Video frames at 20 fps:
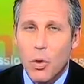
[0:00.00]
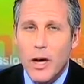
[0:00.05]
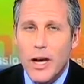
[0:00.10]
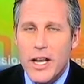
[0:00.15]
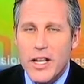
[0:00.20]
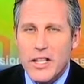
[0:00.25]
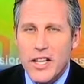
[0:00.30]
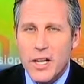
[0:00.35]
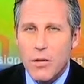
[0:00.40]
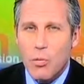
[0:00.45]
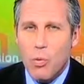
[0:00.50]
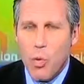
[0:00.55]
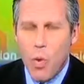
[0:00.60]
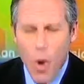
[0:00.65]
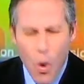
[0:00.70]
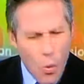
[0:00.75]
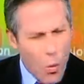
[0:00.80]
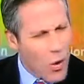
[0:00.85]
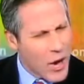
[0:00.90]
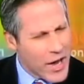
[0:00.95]
What is it?
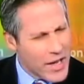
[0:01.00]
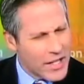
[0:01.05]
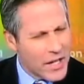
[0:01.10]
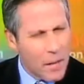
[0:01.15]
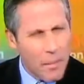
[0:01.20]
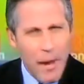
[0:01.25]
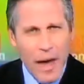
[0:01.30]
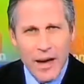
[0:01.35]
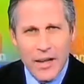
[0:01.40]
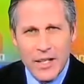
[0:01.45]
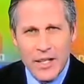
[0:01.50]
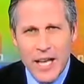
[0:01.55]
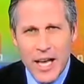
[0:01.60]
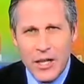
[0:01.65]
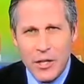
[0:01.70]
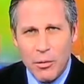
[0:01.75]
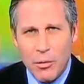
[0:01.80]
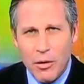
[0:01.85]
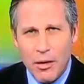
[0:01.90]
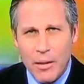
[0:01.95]
What is it about his
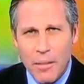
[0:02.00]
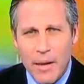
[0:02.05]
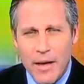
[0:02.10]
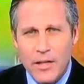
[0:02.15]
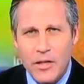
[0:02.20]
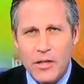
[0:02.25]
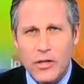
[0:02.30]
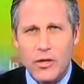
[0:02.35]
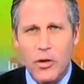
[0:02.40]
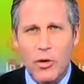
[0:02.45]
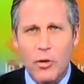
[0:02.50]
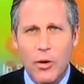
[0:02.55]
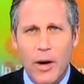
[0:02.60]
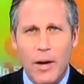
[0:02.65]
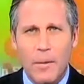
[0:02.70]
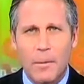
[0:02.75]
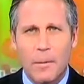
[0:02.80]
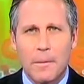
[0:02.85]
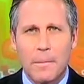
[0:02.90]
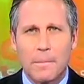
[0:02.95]
testimony that makes it so
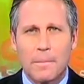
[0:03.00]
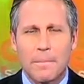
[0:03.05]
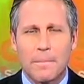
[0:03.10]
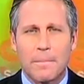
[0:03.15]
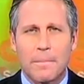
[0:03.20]
credible?